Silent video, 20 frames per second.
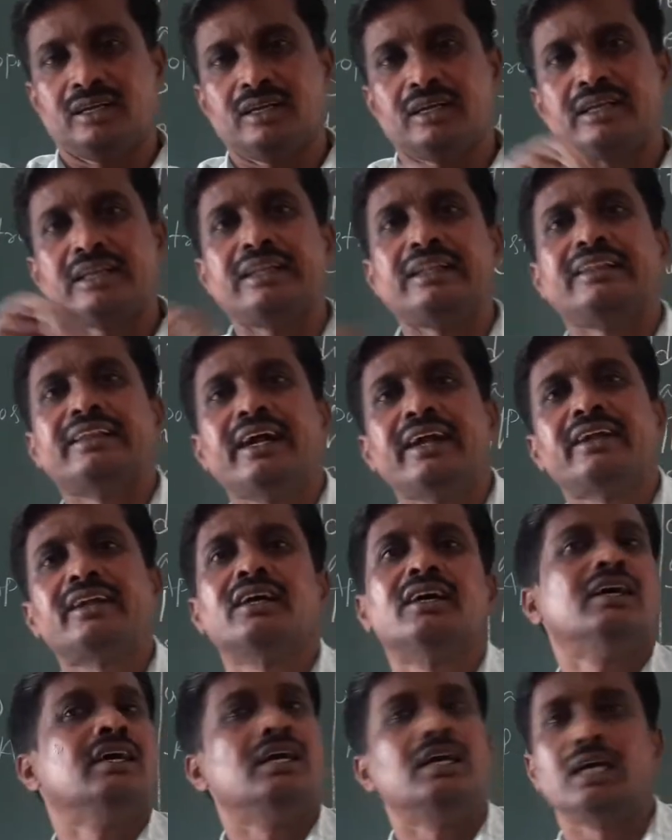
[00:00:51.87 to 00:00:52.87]
in
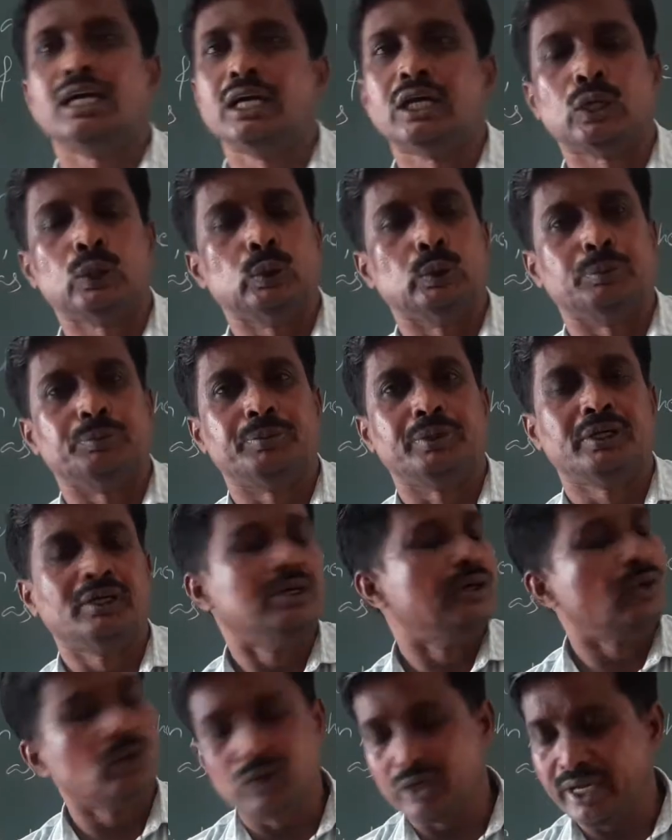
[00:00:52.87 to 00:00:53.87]
that group.
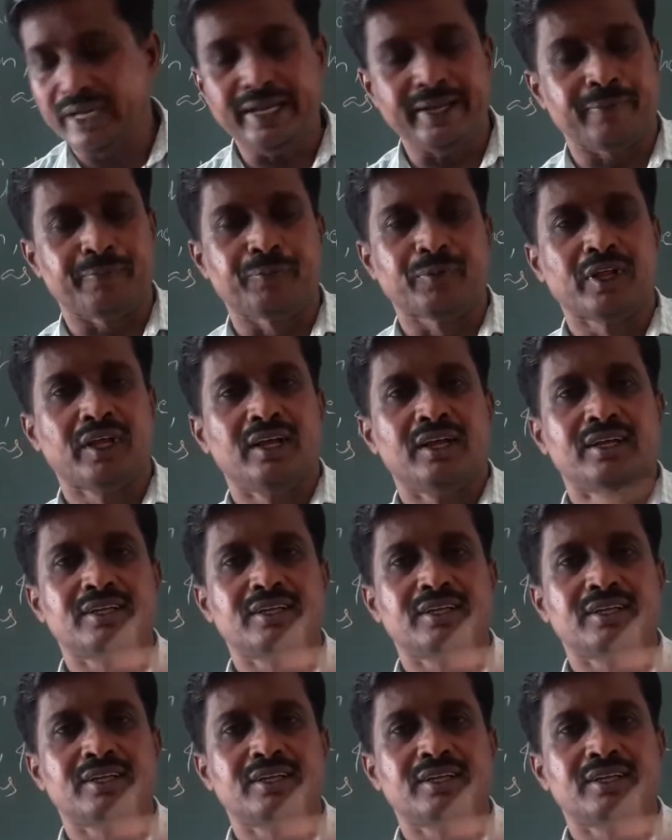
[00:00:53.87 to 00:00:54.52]
Okay,